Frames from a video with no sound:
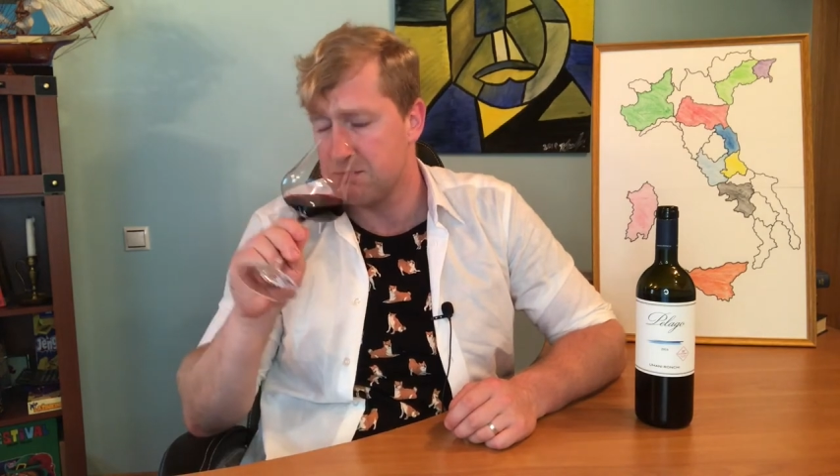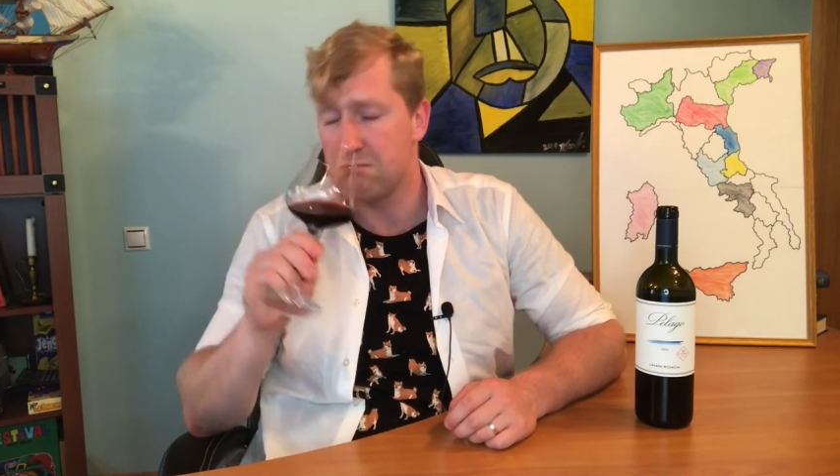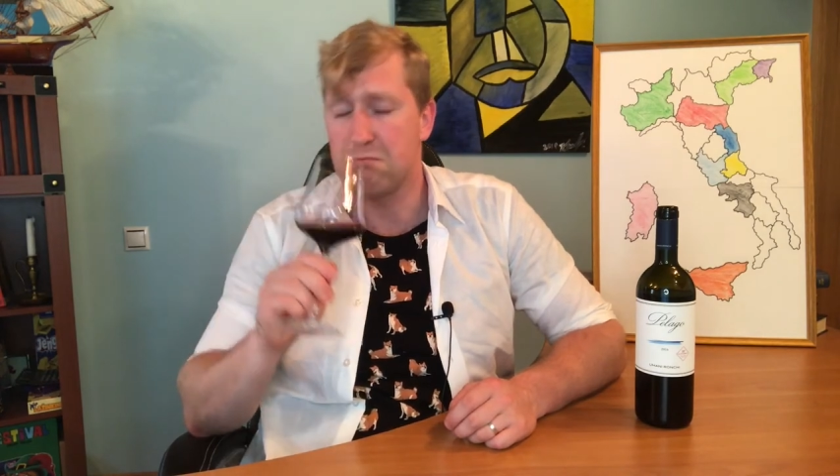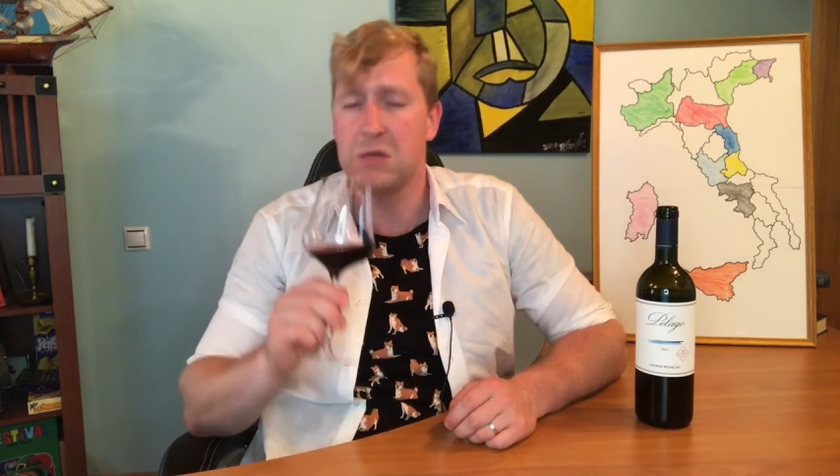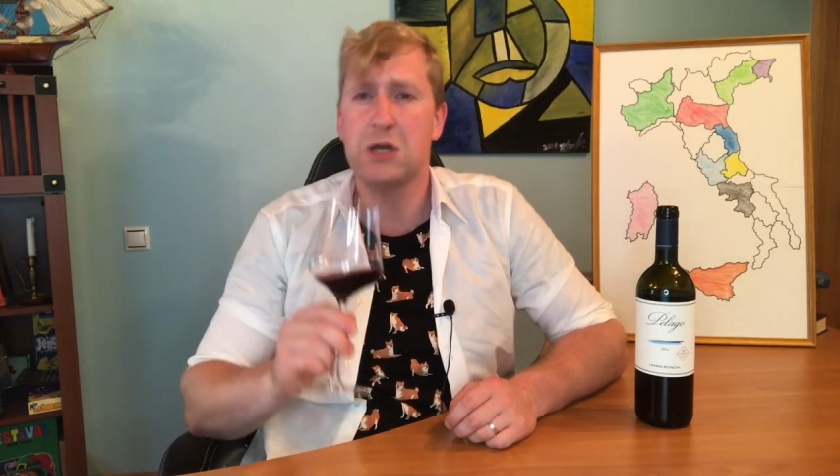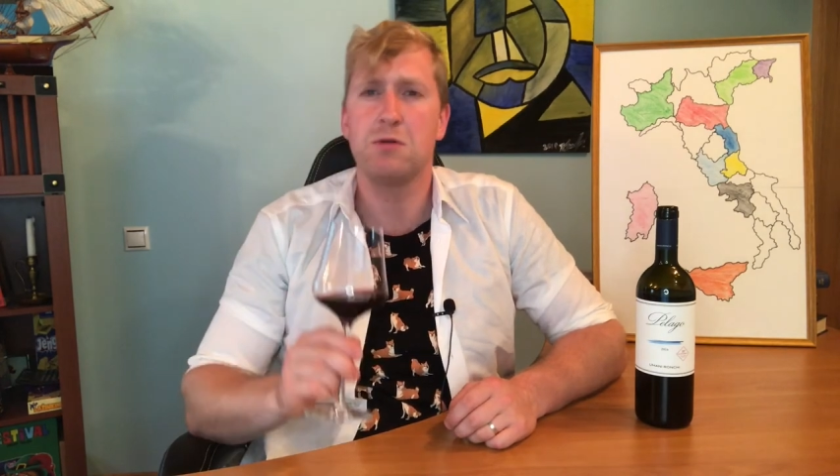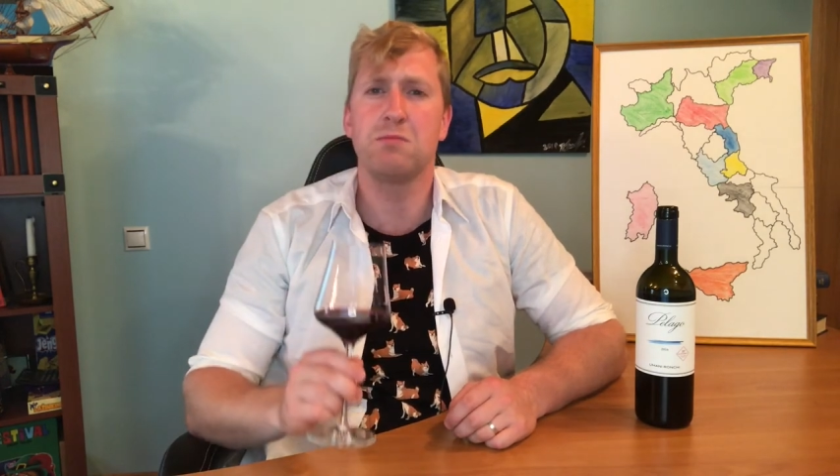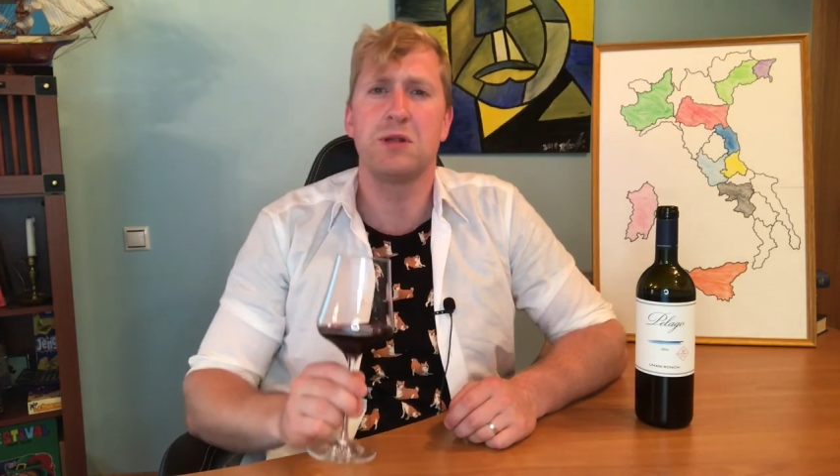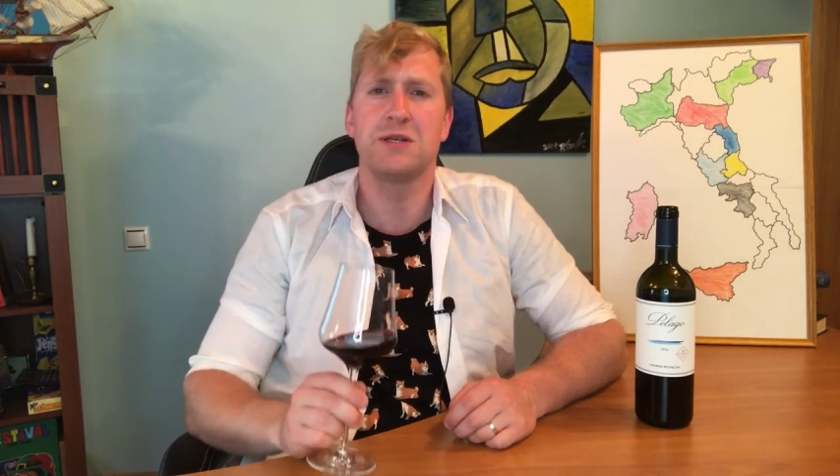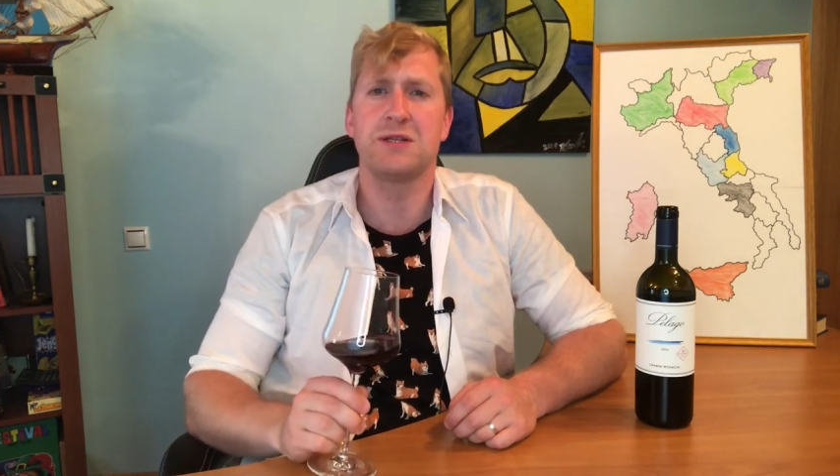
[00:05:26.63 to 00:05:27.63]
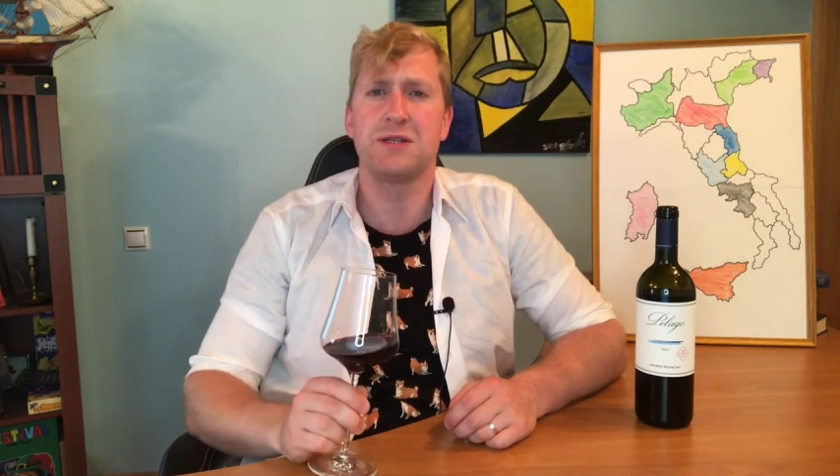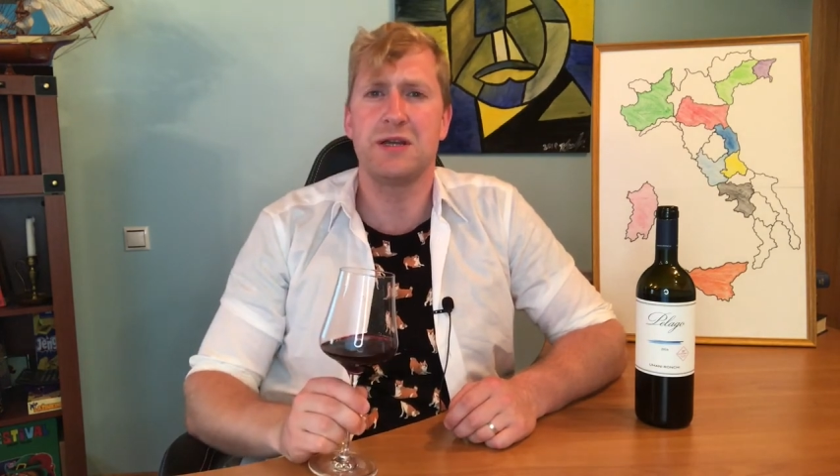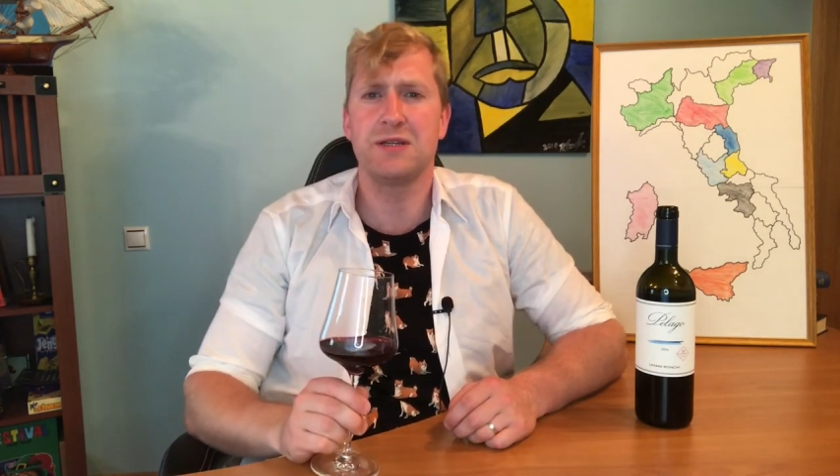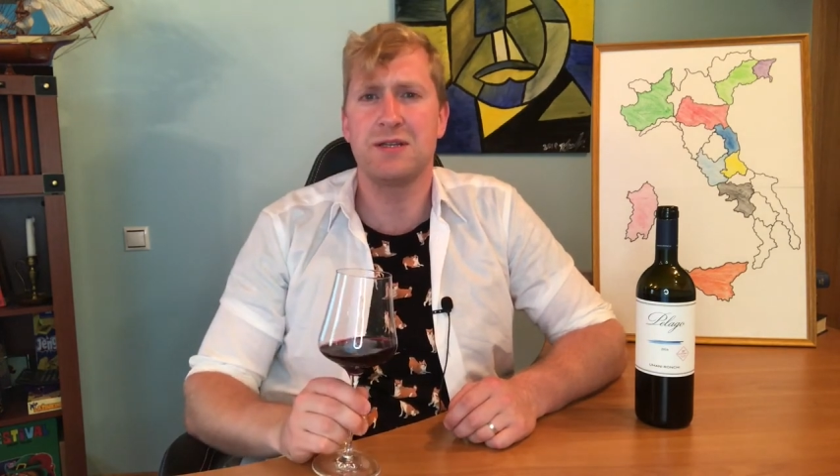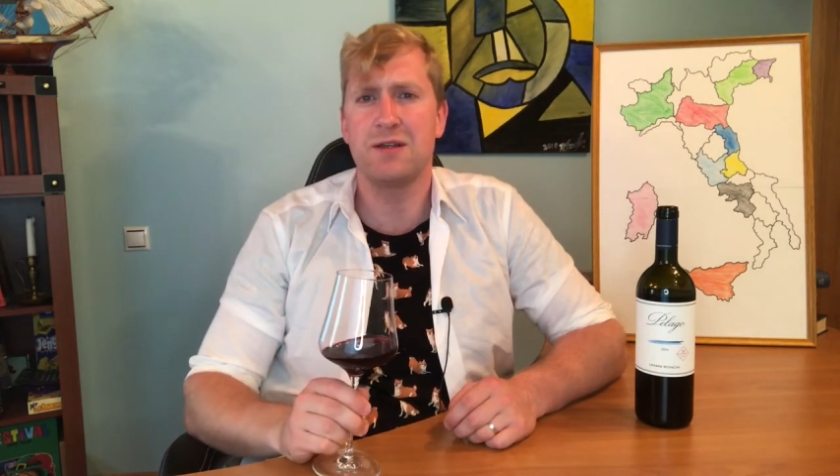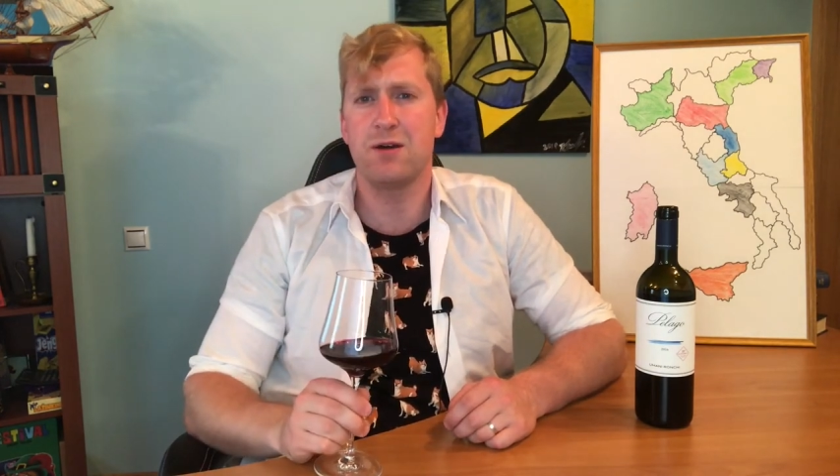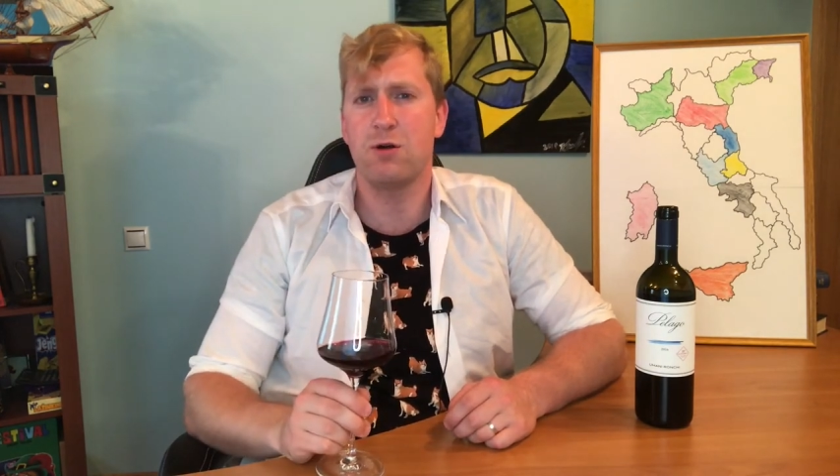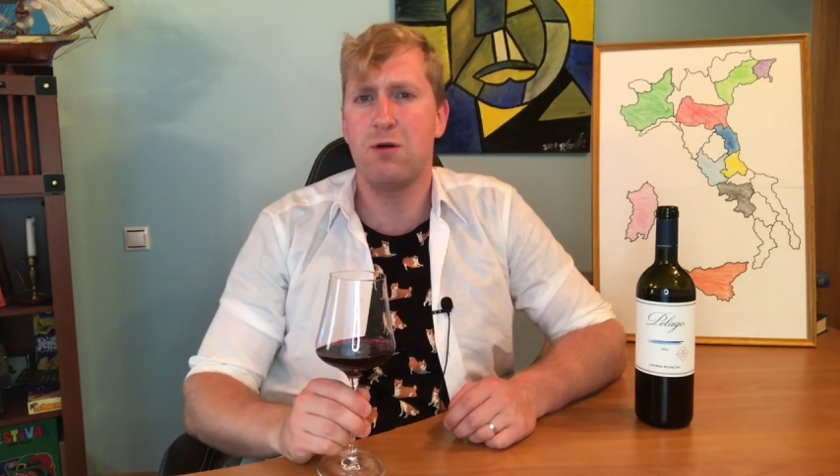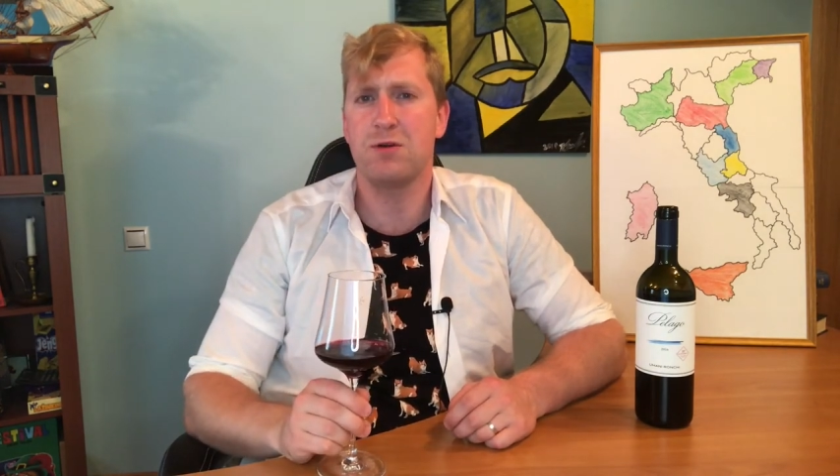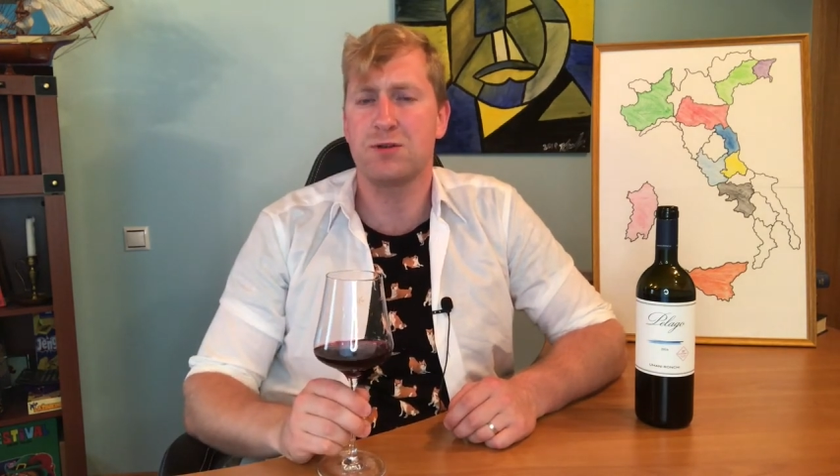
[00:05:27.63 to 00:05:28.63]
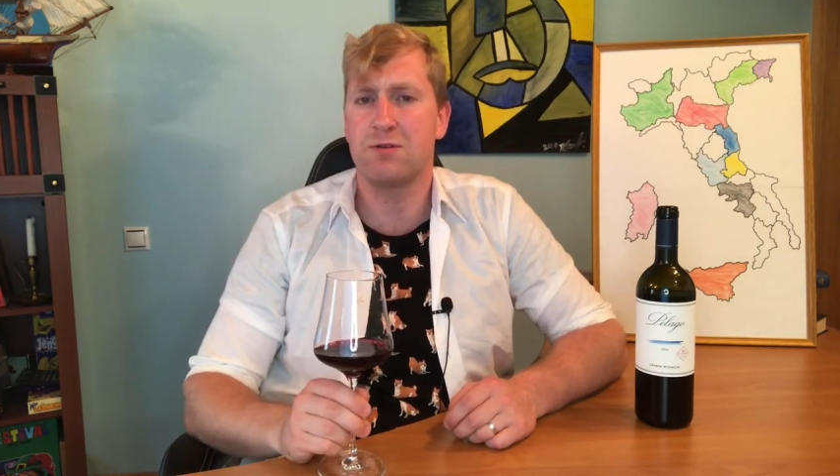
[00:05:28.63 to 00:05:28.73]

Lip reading: medium plus intensity aromas